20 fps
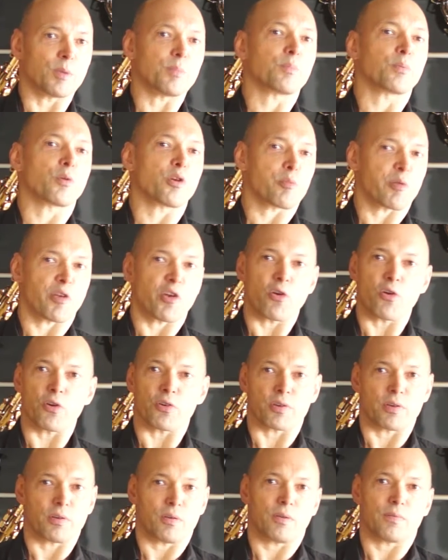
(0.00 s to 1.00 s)

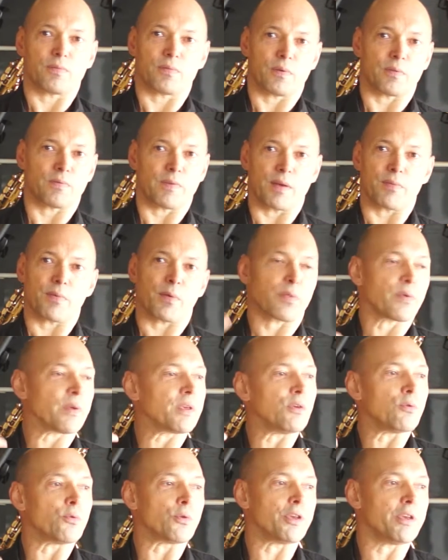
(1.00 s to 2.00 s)
prepared of everything
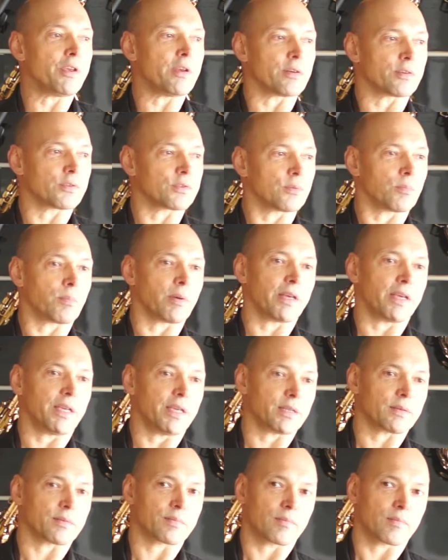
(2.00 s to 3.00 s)
you hear to play
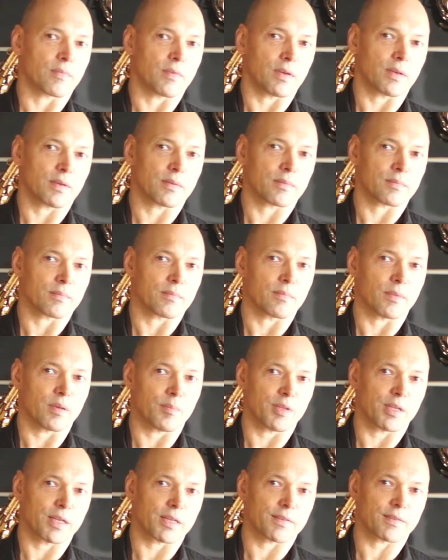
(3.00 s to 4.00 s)
it. Yeah?
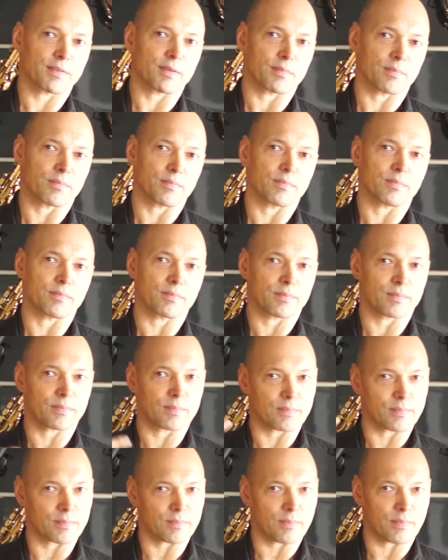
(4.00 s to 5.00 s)
Maybe that's a
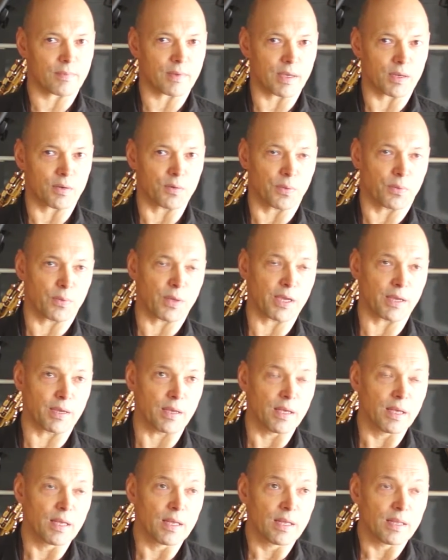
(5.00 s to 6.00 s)
good thing.
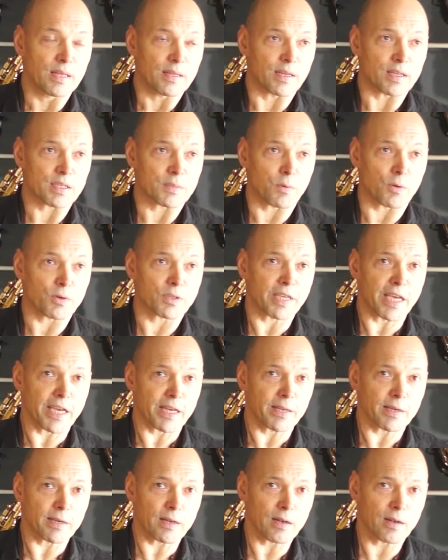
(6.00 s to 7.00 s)
There's one
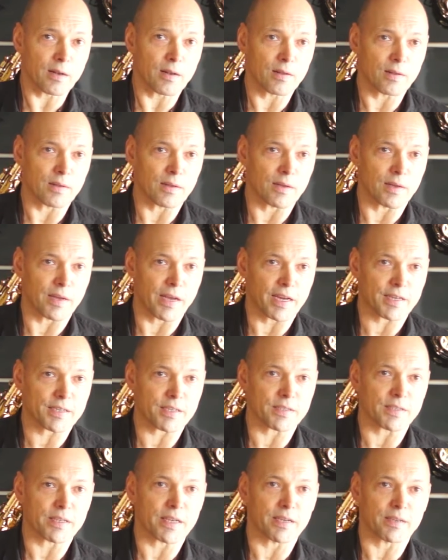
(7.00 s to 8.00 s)
technical
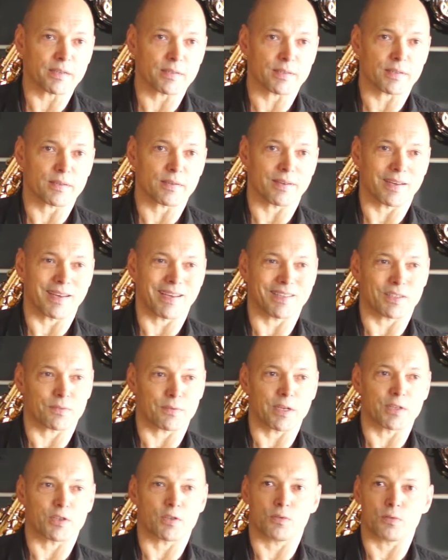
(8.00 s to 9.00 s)
exercise I
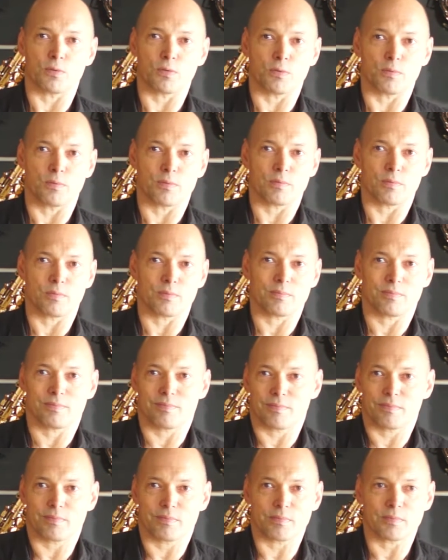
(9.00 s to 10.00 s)
try to do
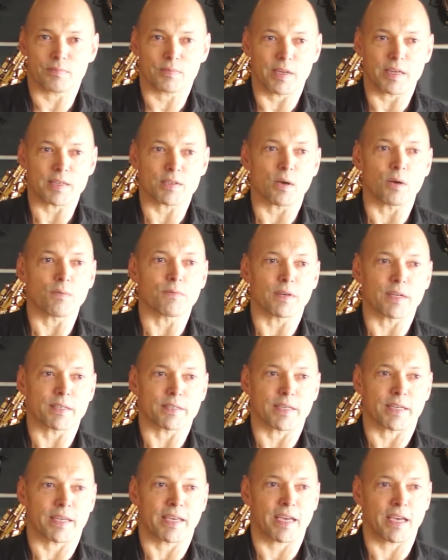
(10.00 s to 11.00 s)
as often as
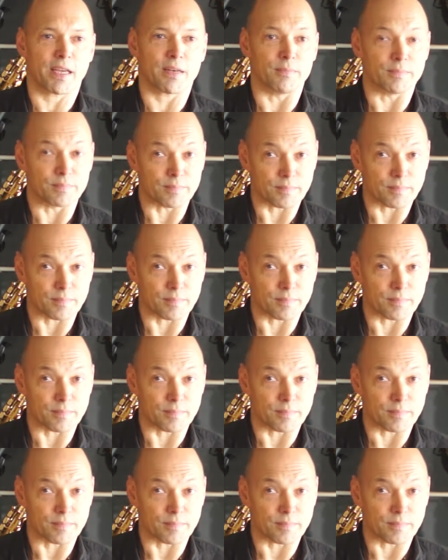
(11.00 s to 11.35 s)
I can.